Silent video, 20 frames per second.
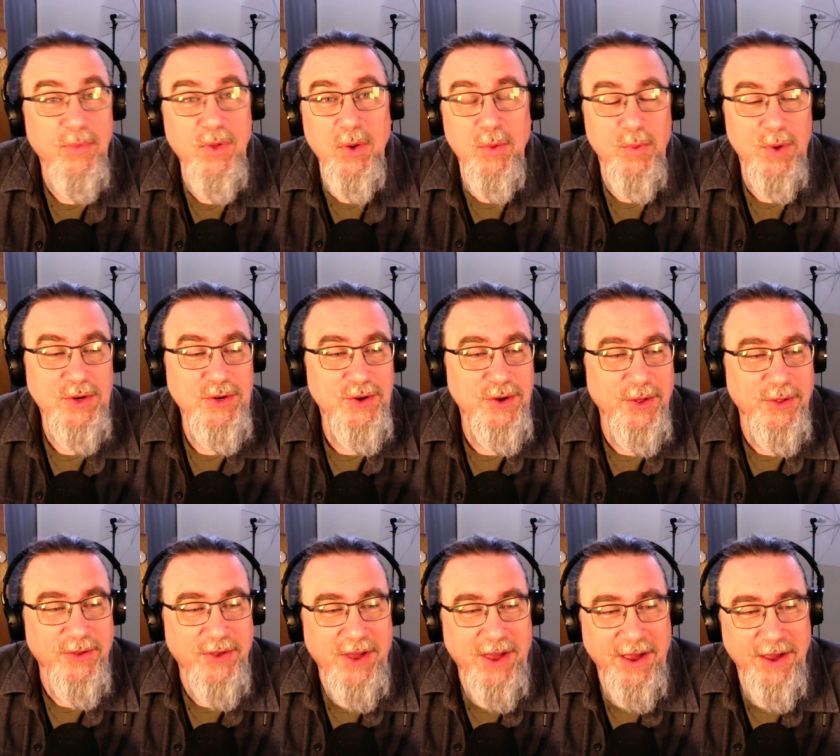The original
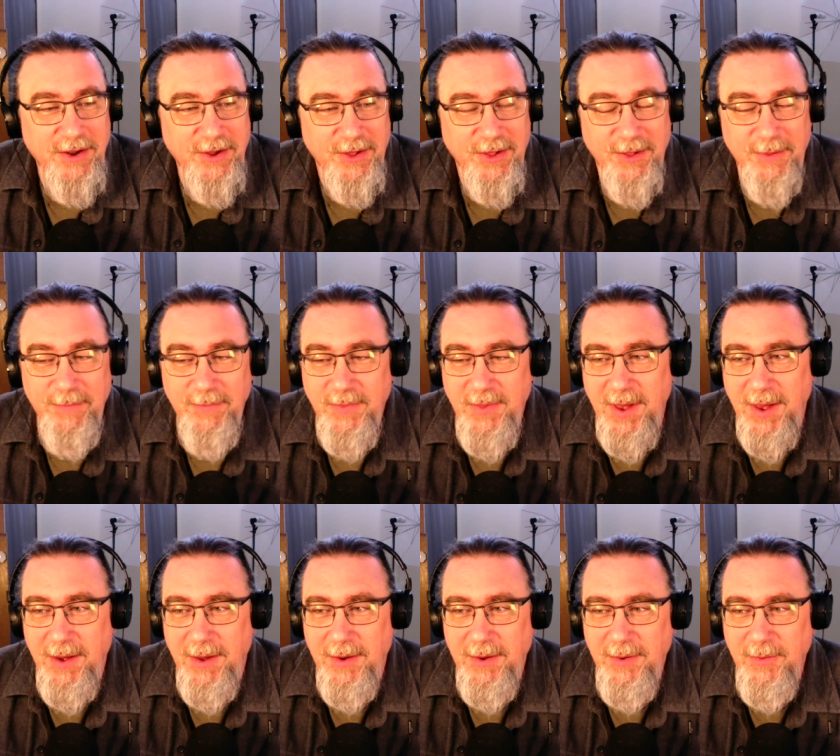title
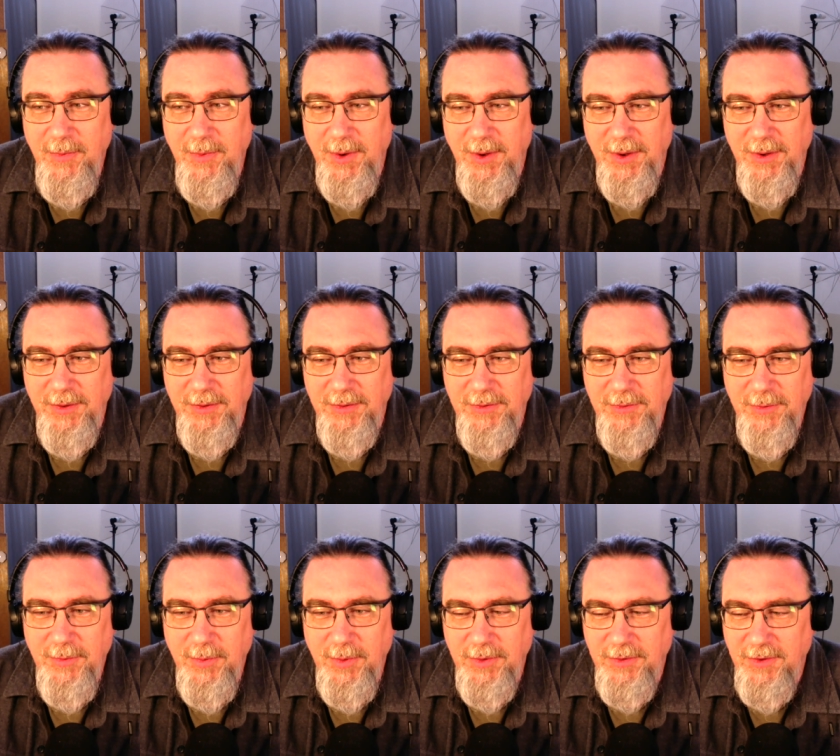that was
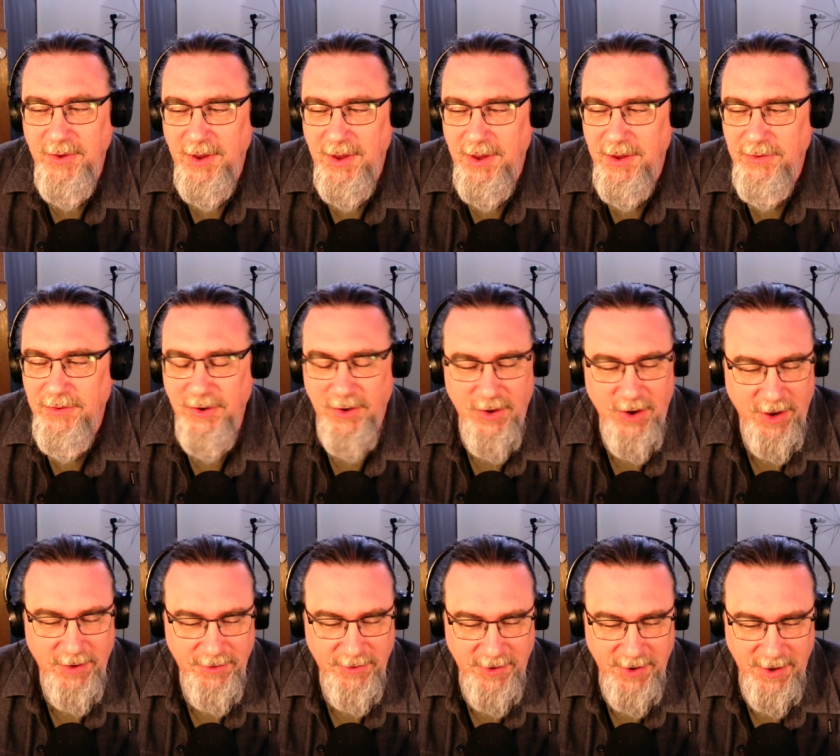
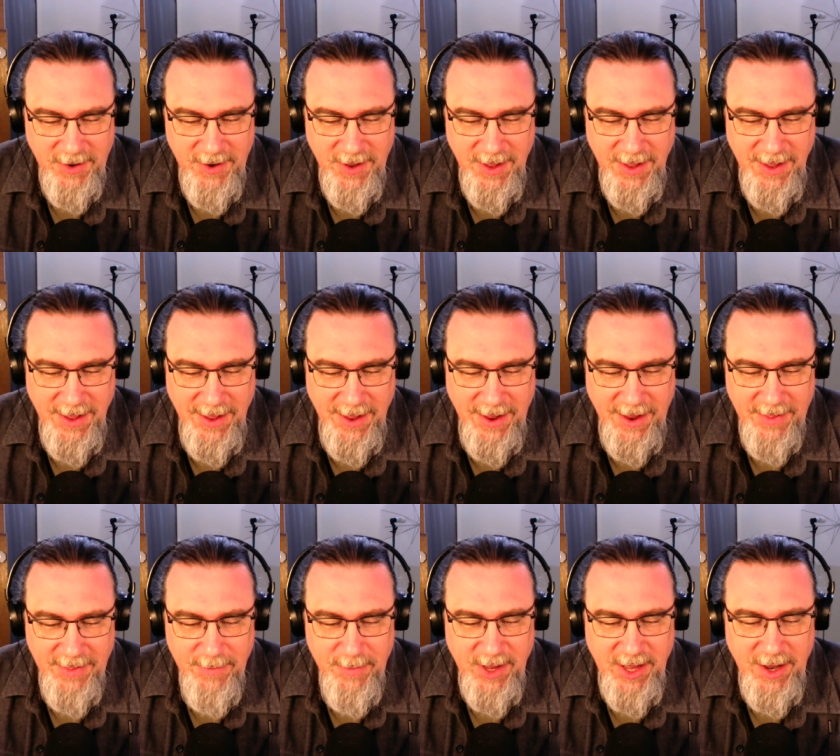suggested
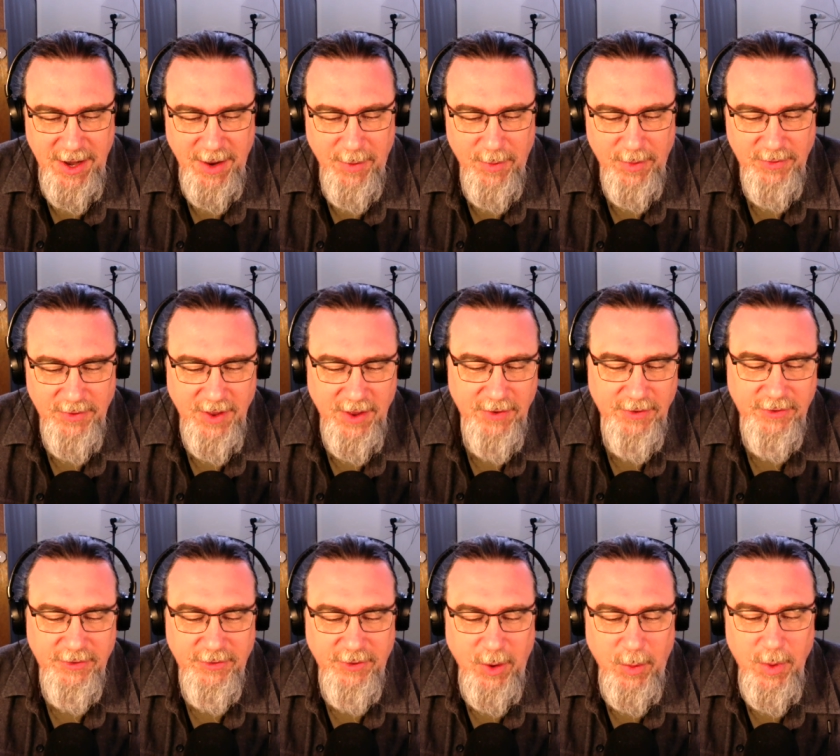at the beginning was,
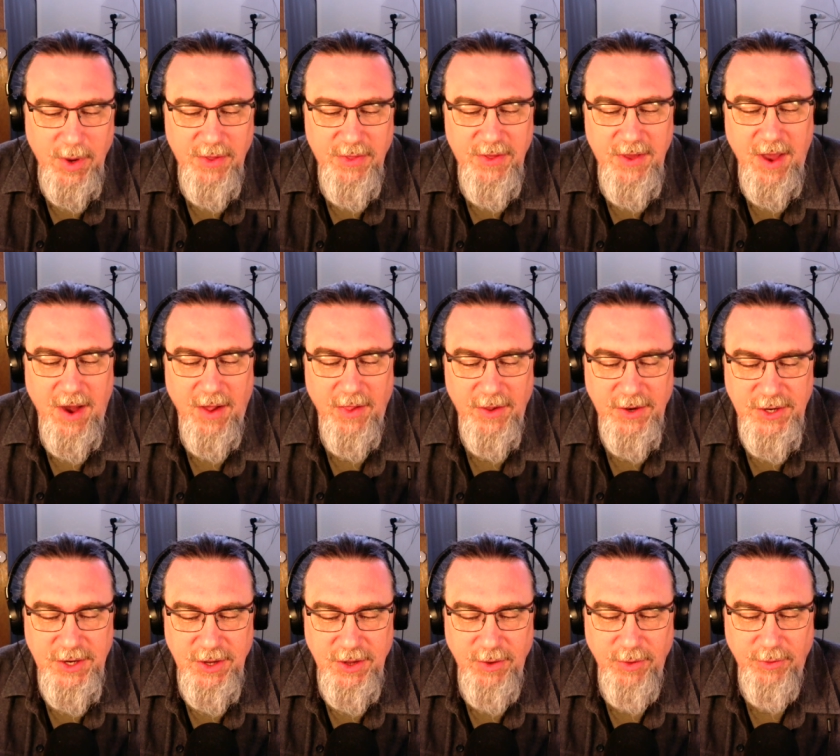"Is Stoic
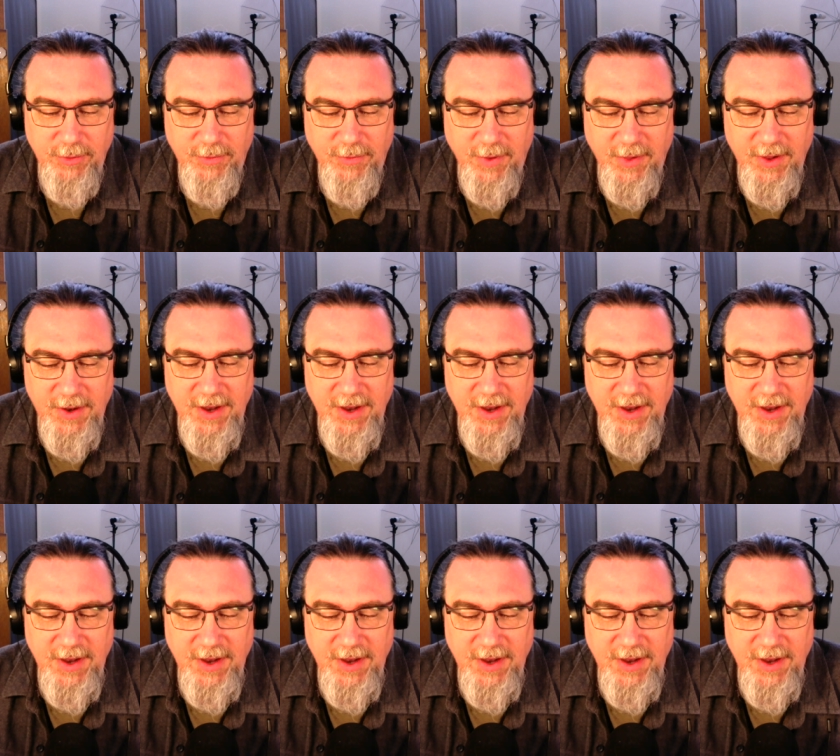Theology Useful?